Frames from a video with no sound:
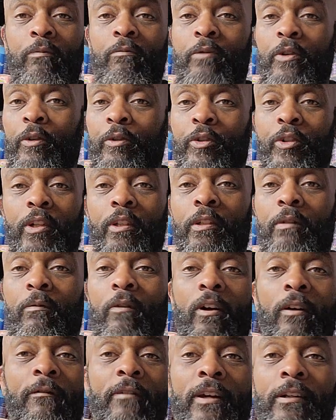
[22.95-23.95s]
you're just
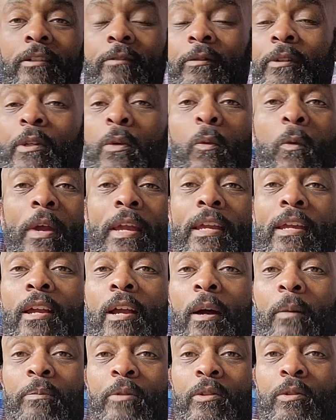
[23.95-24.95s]
effectively waking
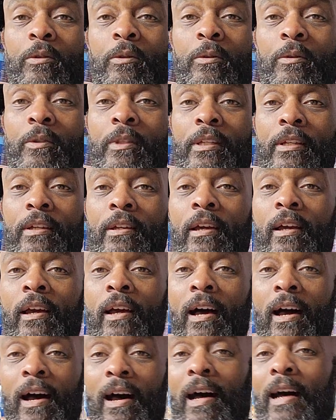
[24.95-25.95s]
up to the
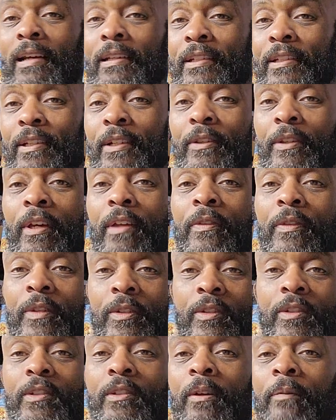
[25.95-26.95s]
idea that
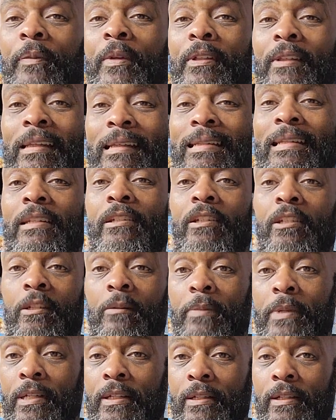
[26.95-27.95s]
this is something that needs
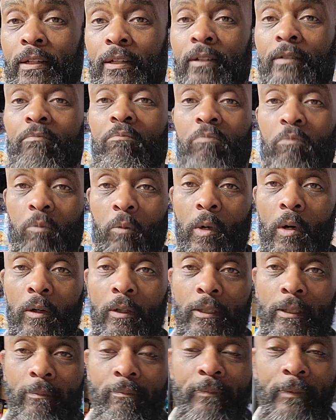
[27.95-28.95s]
to be done,
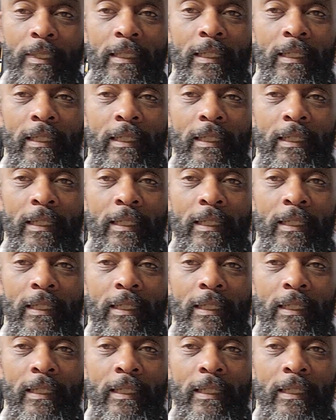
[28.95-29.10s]
welcome.